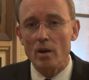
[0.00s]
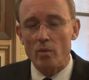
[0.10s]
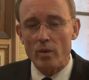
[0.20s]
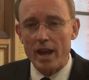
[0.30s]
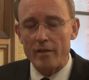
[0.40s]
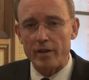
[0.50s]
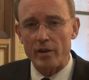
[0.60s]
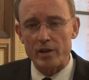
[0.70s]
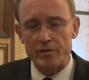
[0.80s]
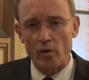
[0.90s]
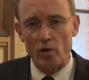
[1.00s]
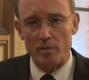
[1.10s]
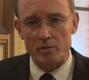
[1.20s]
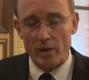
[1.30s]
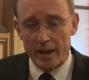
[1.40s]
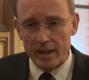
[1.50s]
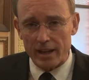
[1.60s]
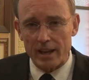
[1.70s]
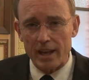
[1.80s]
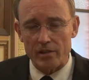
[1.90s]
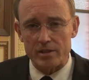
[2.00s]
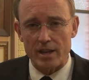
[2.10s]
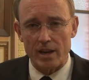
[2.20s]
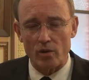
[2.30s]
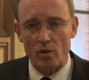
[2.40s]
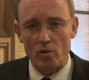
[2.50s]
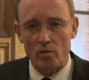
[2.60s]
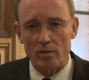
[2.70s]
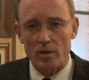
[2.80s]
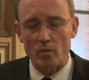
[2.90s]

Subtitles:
We have various forums regularly here at Town Hall.